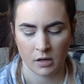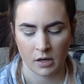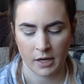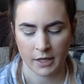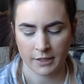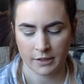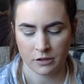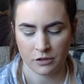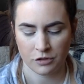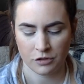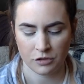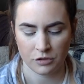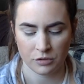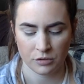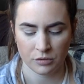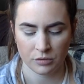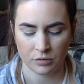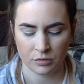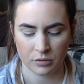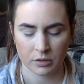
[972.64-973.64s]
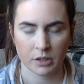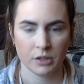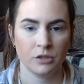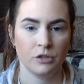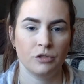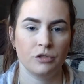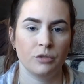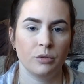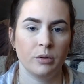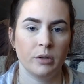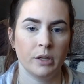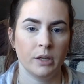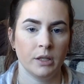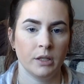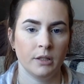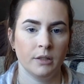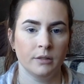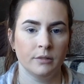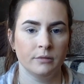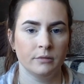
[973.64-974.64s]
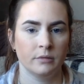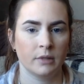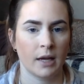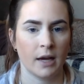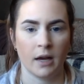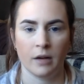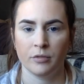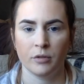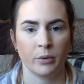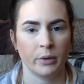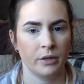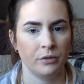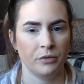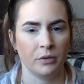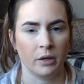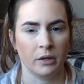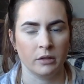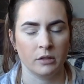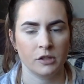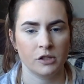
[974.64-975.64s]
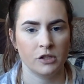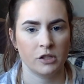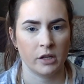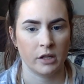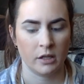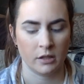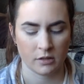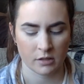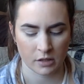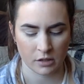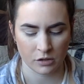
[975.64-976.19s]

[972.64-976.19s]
I do enjoy, I have quite a few other shades.